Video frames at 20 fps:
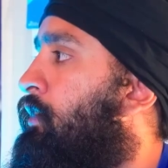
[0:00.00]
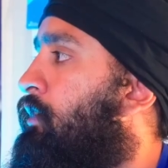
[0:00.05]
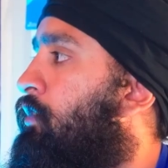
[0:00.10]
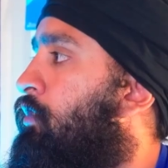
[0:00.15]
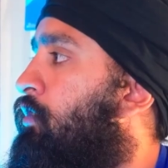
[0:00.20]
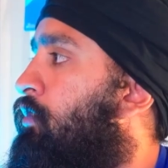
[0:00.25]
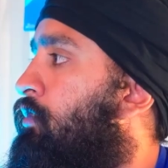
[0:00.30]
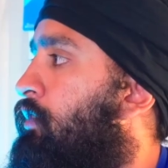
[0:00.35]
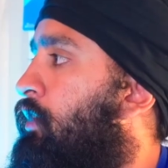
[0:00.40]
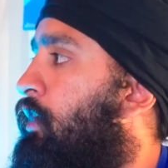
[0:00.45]

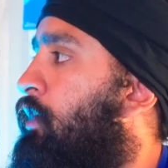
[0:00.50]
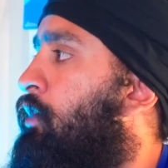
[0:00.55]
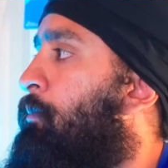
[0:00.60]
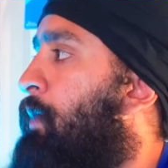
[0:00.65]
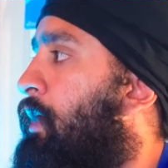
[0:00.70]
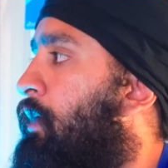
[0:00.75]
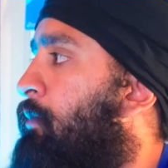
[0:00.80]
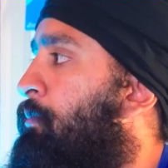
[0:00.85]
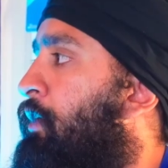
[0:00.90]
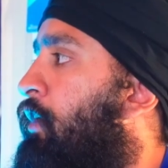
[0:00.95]
They could
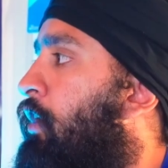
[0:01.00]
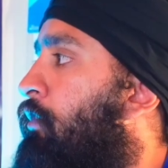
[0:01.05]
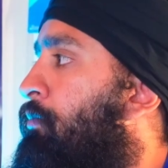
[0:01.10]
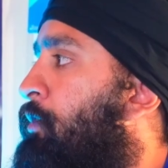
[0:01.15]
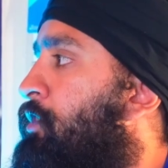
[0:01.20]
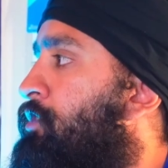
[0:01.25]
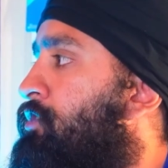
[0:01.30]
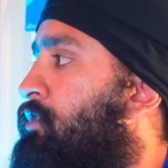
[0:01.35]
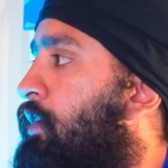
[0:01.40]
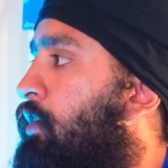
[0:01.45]
make a playoff
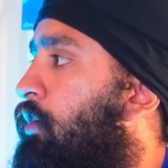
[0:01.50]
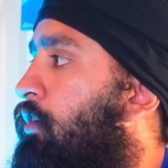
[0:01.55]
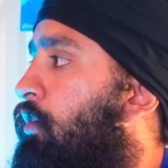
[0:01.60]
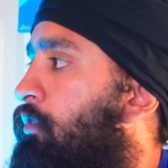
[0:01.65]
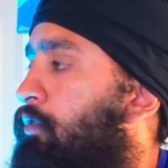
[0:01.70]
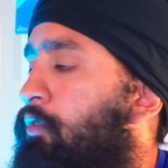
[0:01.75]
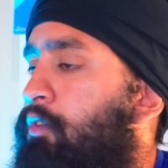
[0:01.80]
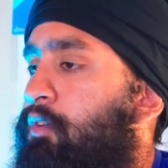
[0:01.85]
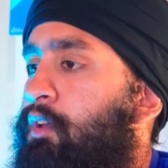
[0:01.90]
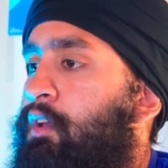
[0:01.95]
push still.
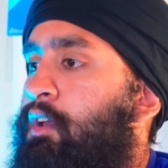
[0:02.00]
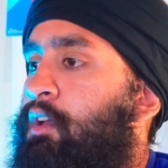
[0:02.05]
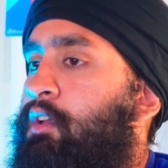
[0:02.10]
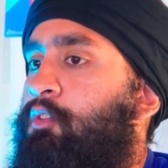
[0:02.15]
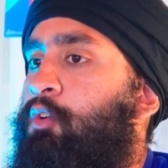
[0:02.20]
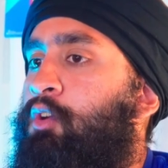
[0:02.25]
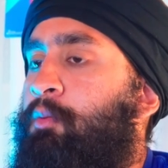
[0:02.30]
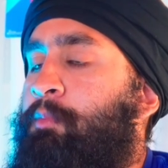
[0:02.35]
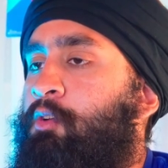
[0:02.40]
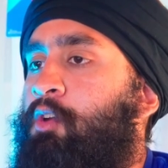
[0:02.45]

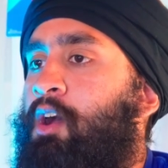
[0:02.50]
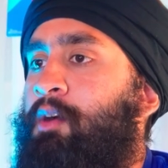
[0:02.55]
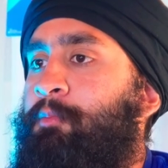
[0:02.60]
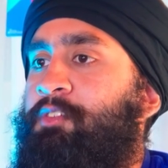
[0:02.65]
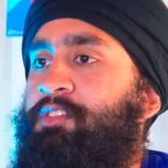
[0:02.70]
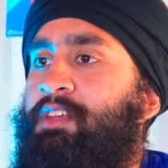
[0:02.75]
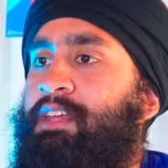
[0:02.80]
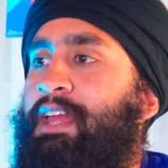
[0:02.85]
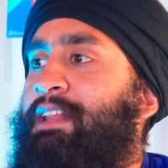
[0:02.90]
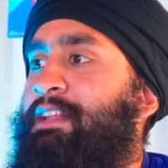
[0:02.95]
Don't get me wrong. I'm
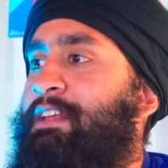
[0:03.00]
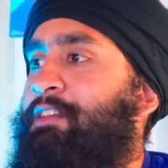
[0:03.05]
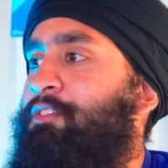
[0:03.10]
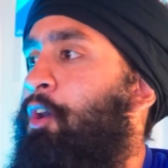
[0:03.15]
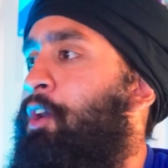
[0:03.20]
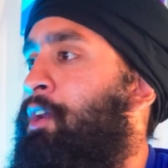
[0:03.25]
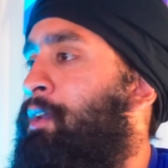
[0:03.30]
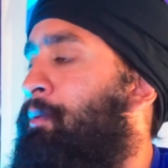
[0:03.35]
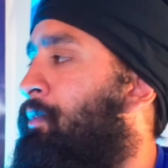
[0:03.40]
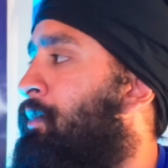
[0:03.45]
not saying LA is
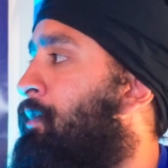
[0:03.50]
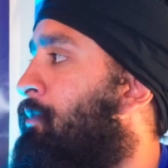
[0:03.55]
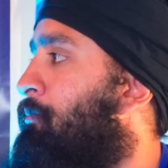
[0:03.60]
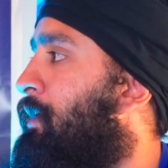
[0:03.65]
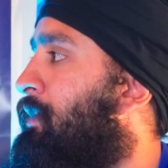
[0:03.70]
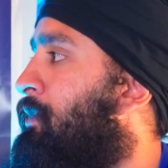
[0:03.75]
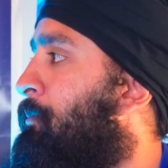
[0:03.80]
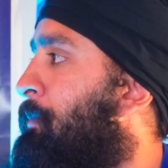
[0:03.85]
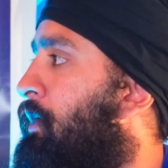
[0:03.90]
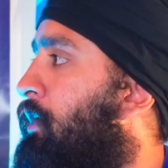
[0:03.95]
not going to
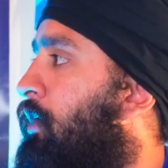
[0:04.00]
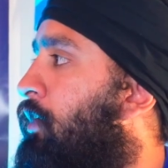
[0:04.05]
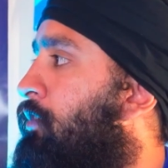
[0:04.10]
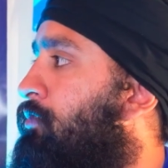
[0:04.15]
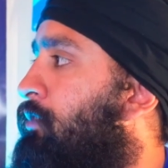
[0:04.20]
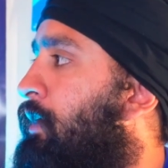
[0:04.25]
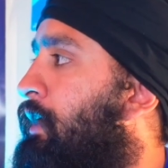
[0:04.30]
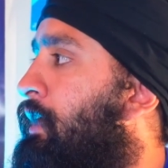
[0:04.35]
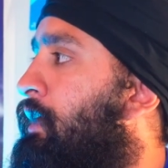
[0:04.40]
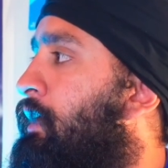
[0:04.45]
make the playoffs,
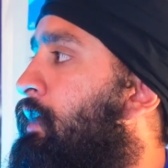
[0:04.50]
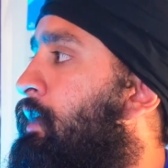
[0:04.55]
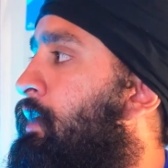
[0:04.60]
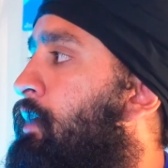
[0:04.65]
right?